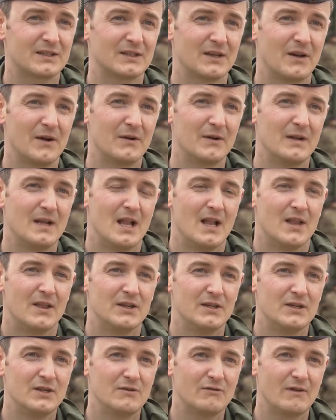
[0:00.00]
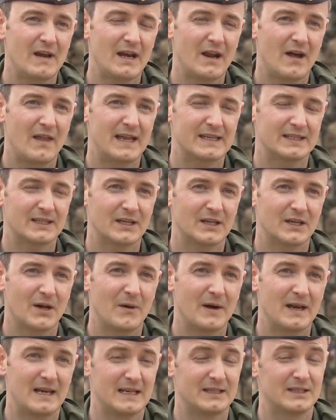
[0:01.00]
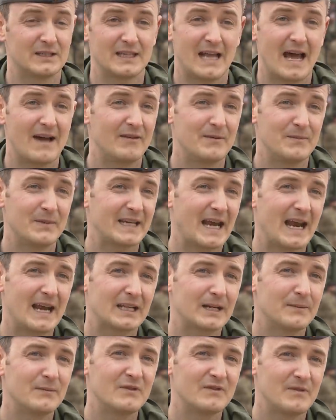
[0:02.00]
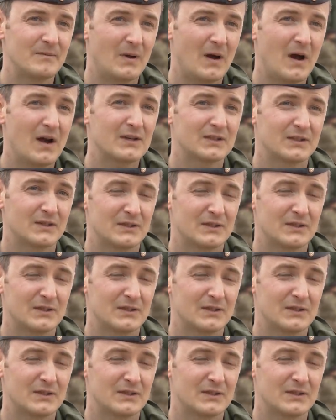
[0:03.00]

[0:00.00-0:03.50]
So the new radar that's going to go in, it doesn't have any mechanical moving parts,